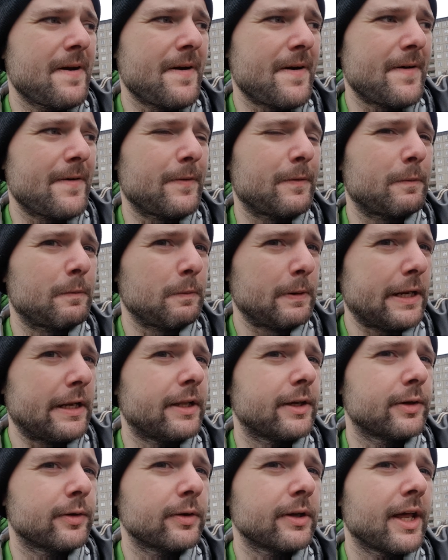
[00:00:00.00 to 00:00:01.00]
a
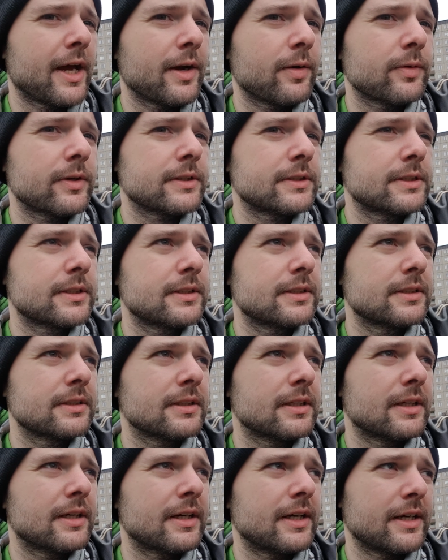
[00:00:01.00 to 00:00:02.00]
really good language.
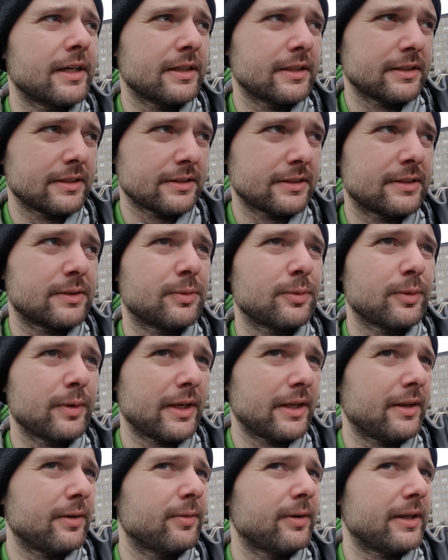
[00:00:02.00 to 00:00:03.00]
It is
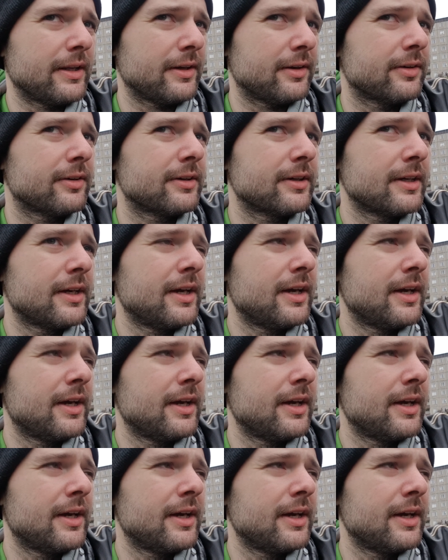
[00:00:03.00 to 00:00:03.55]
really, really good.